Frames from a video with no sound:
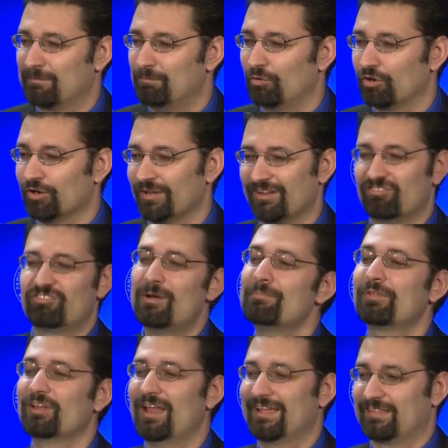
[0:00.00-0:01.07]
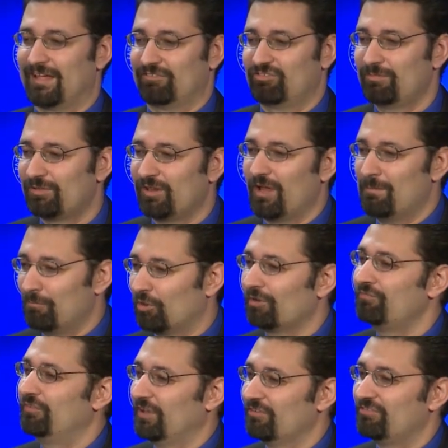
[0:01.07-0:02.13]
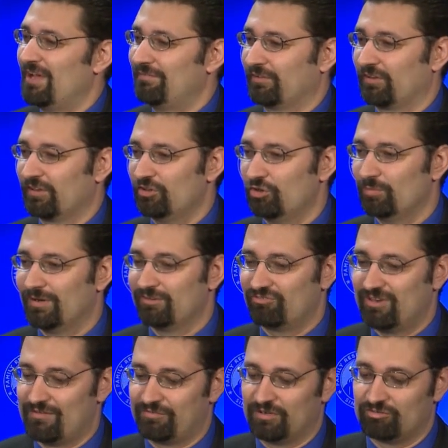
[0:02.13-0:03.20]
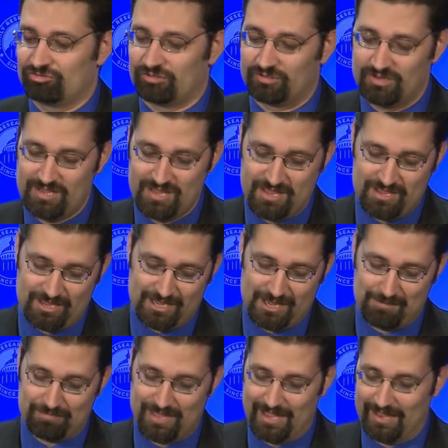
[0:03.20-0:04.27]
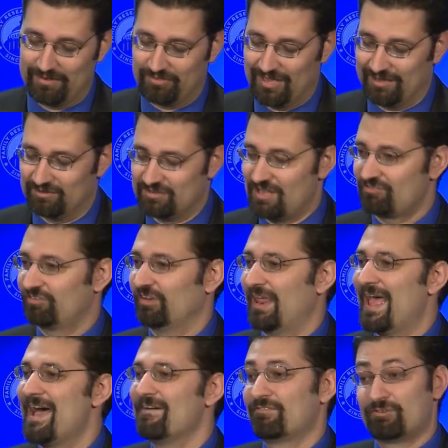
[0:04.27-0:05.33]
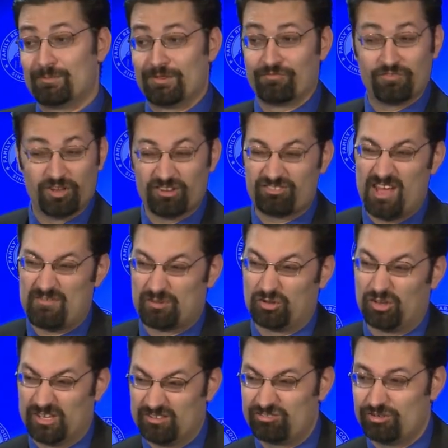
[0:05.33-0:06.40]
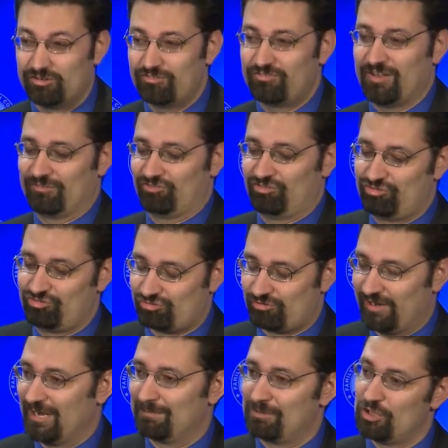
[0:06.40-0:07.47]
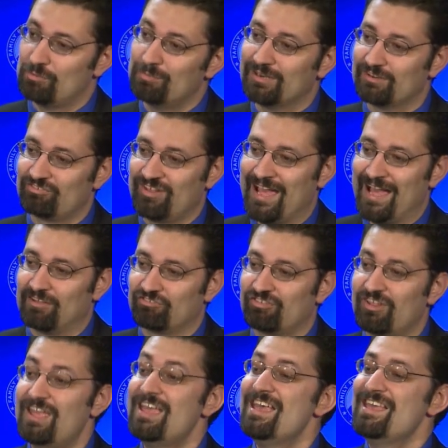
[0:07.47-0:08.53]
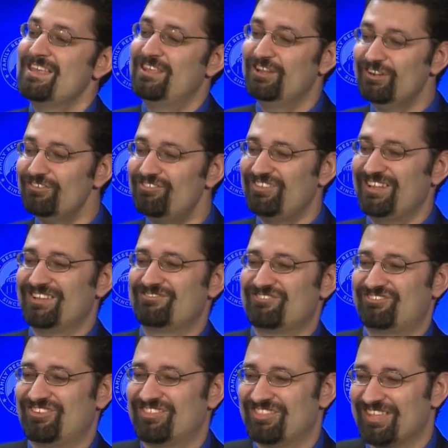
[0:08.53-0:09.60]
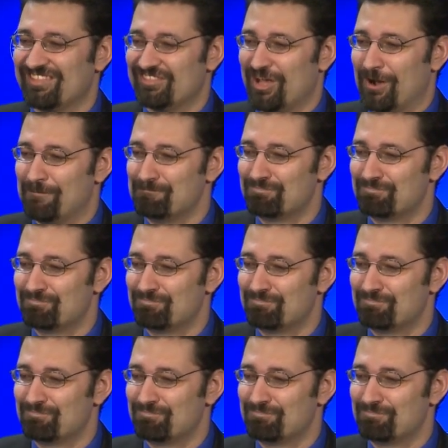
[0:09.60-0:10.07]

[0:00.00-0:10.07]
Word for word: morally, something like that, something a more philosophically nuanced definition that doesn't have some of the philosophical issues that straight up humanist has. Here's the interesting thing, though.